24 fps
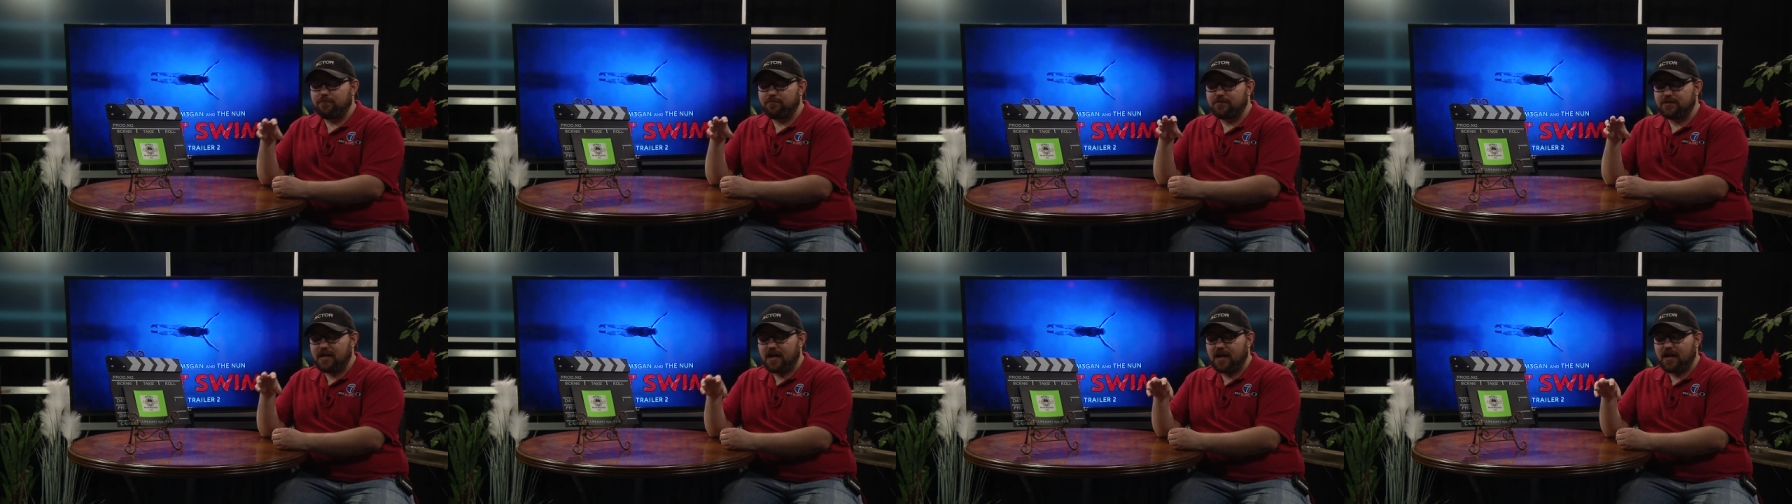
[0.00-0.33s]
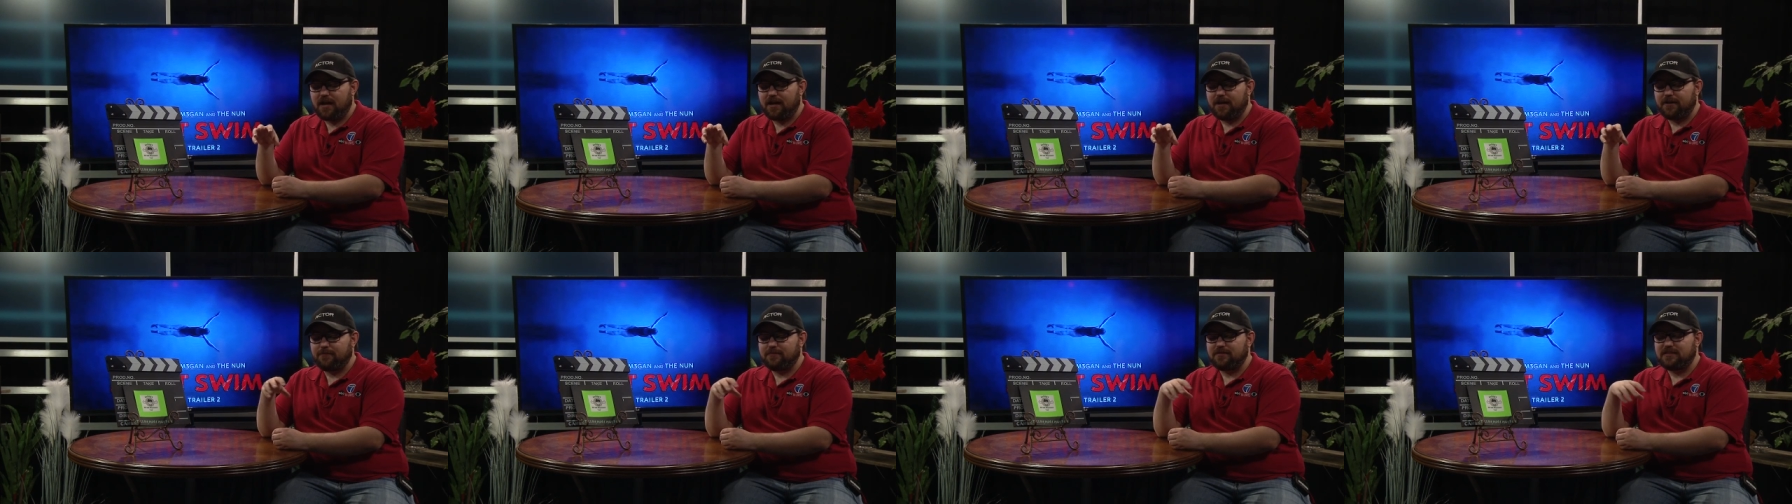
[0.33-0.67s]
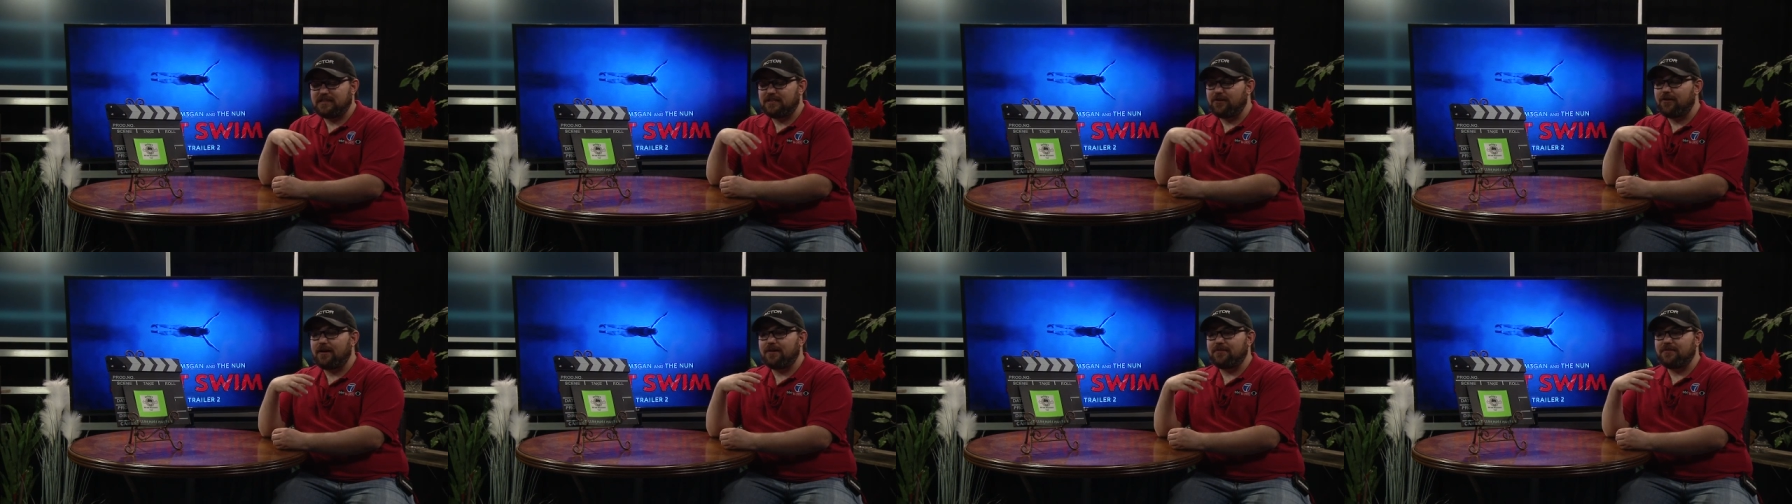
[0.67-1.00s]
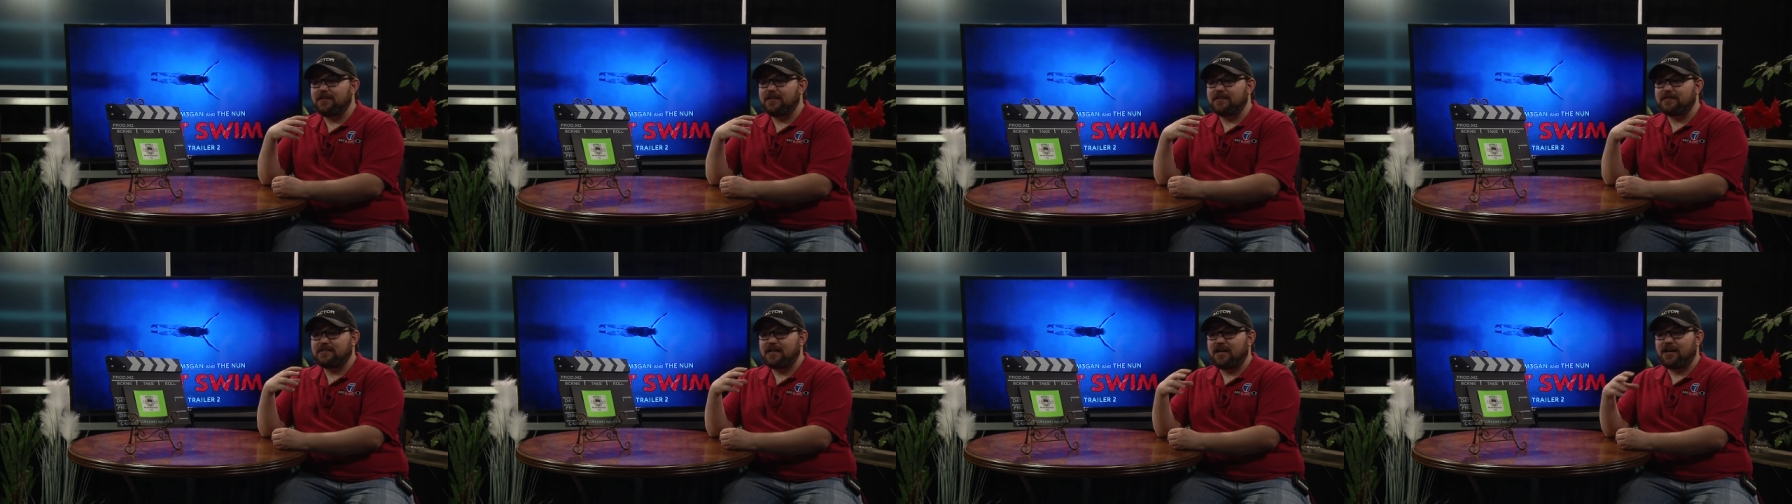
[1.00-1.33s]
times throughout
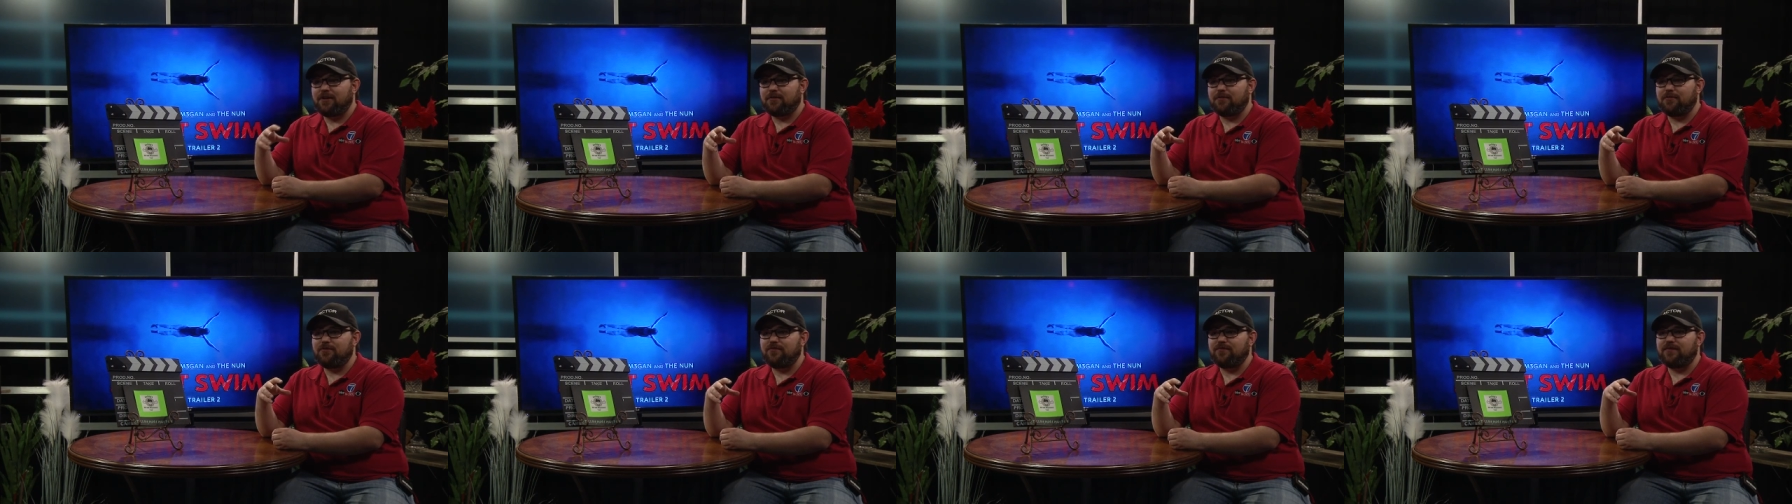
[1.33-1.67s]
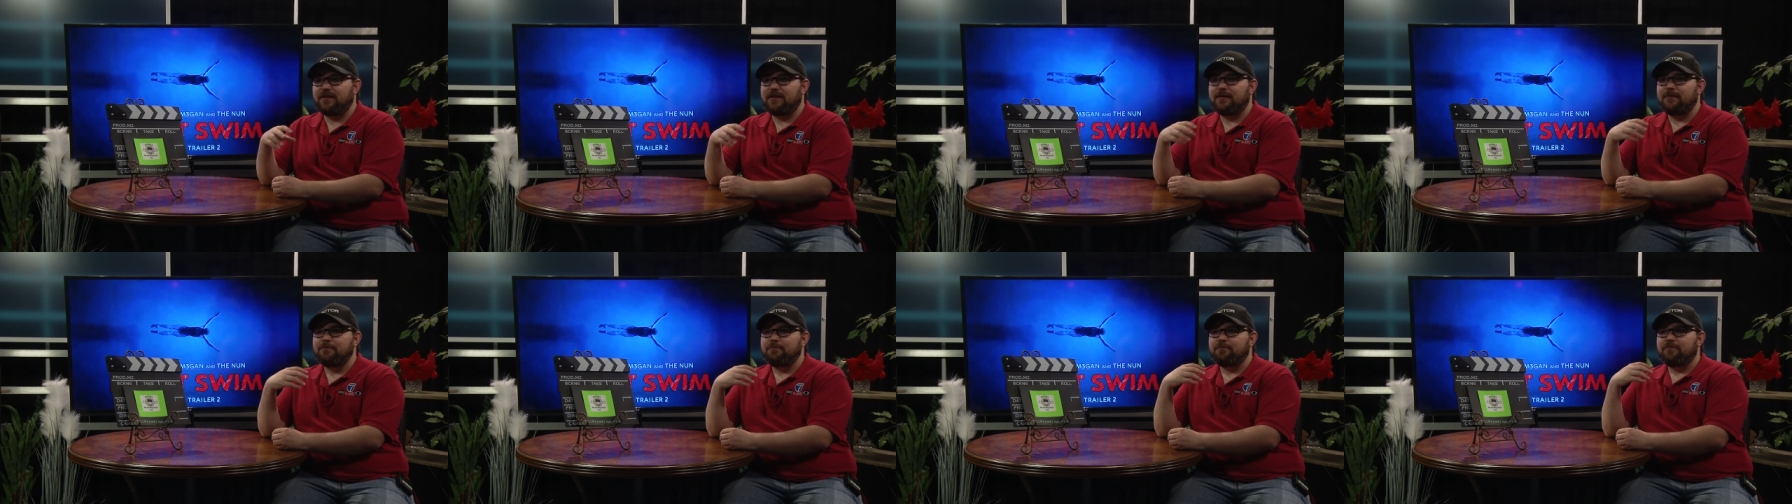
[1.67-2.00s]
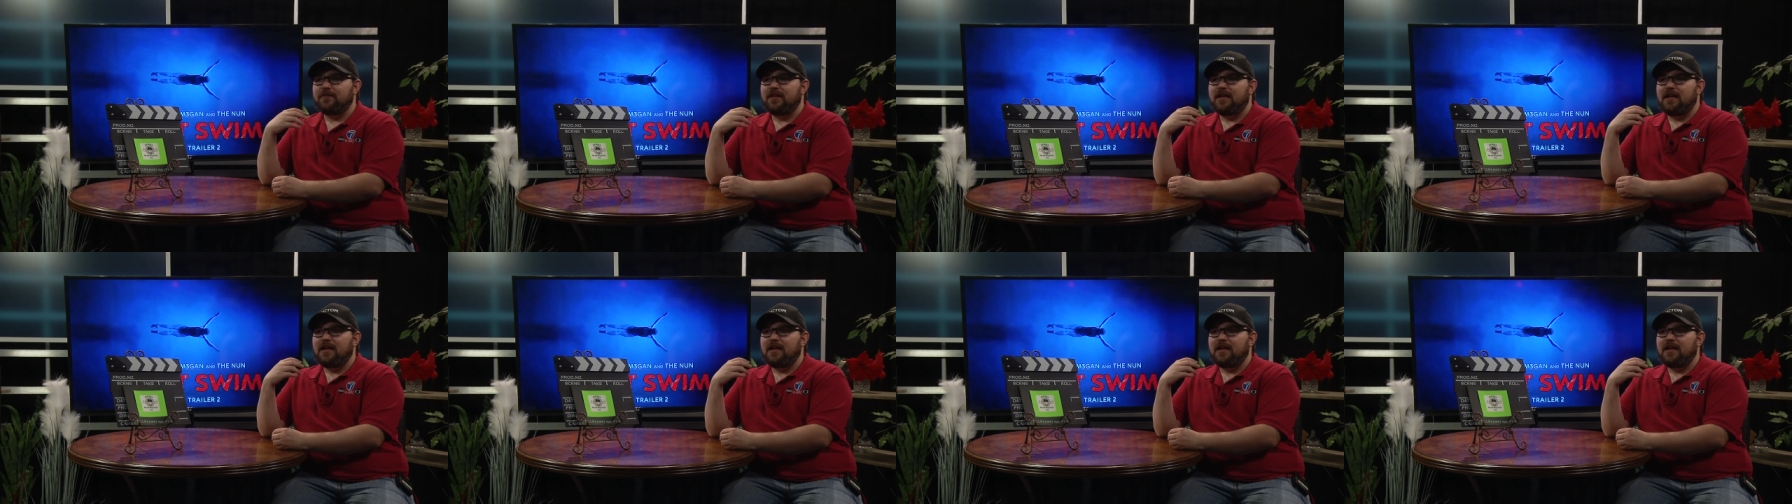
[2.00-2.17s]
the entire movie,